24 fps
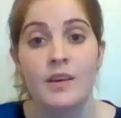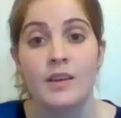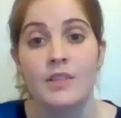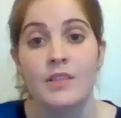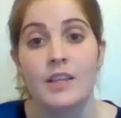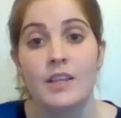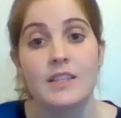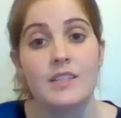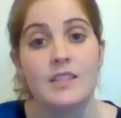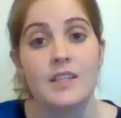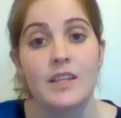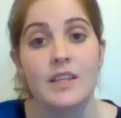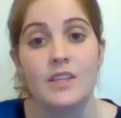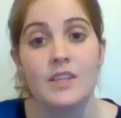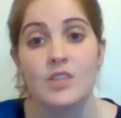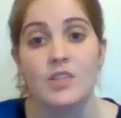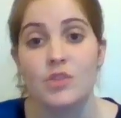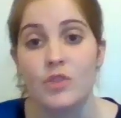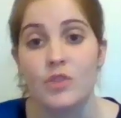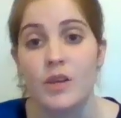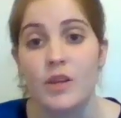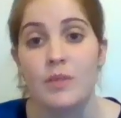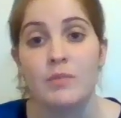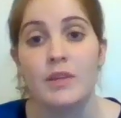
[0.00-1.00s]
That's an
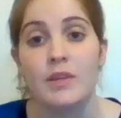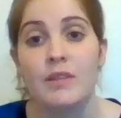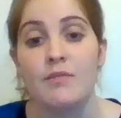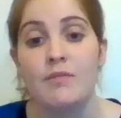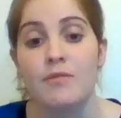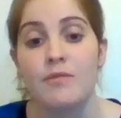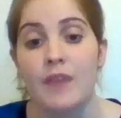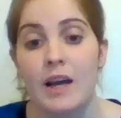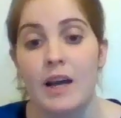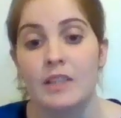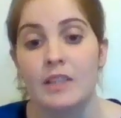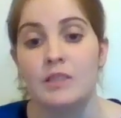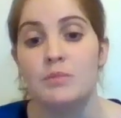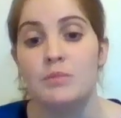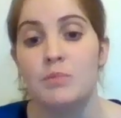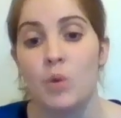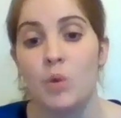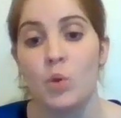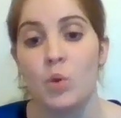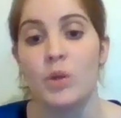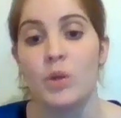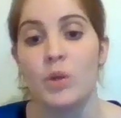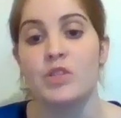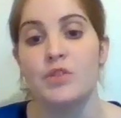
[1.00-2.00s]
extremely valid
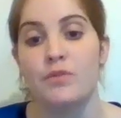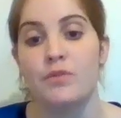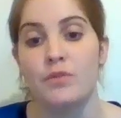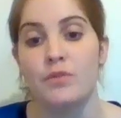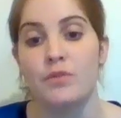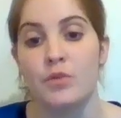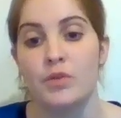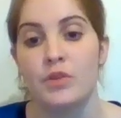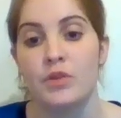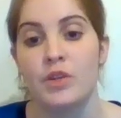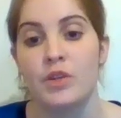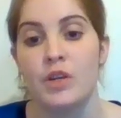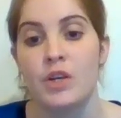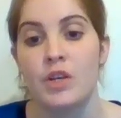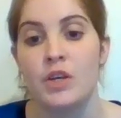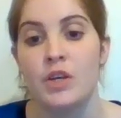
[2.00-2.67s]
point, Siobhan.